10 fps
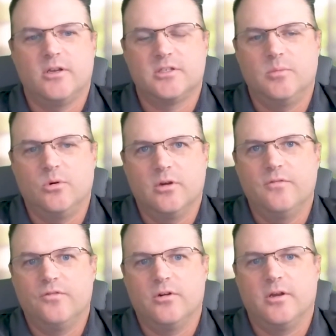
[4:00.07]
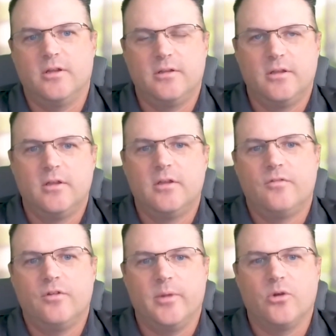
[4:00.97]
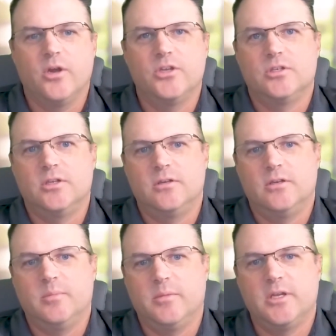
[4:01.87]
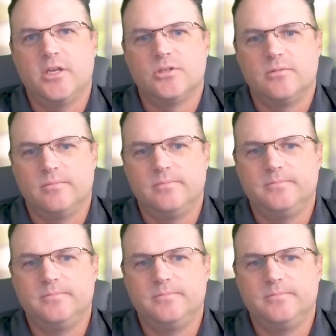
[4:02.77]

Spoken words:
across the board for the migration and implementation?